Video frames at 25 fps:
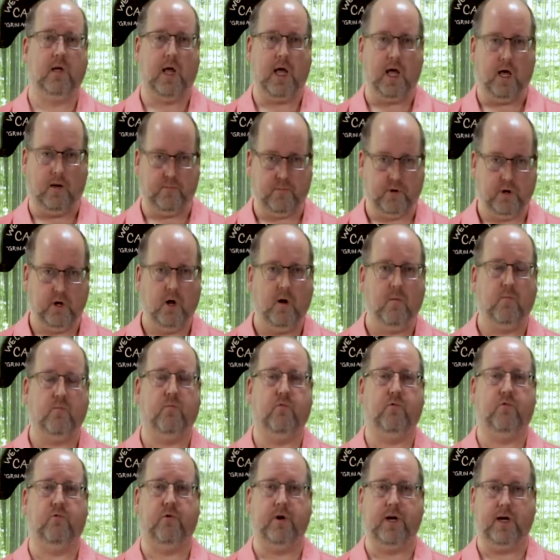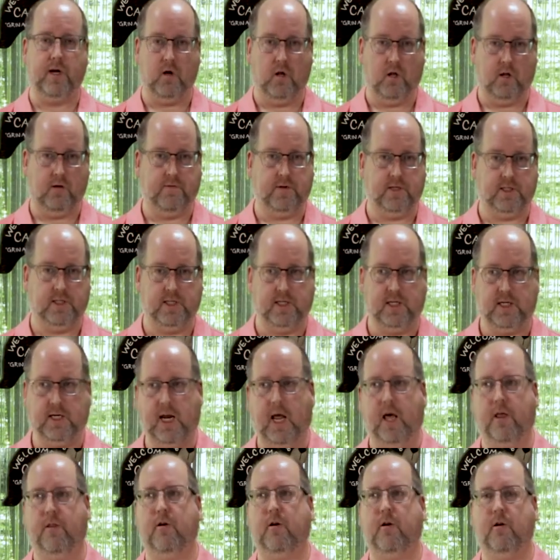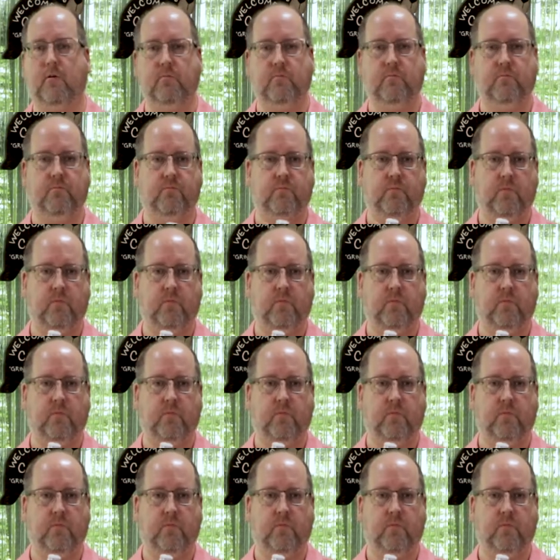to help bring all of it together.